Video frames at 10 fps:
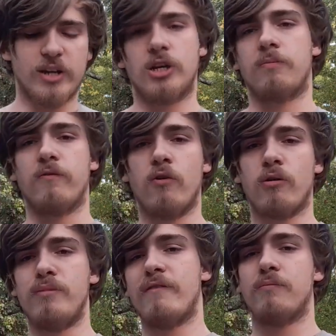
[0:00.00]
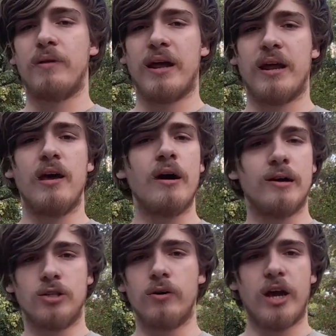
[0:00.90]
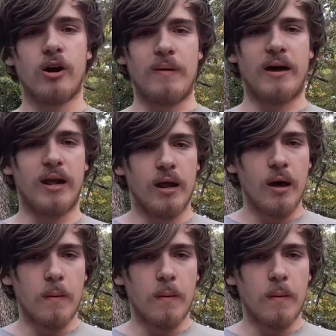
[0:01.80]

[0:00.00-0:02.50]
shape, or form. Never played it, don't care about it.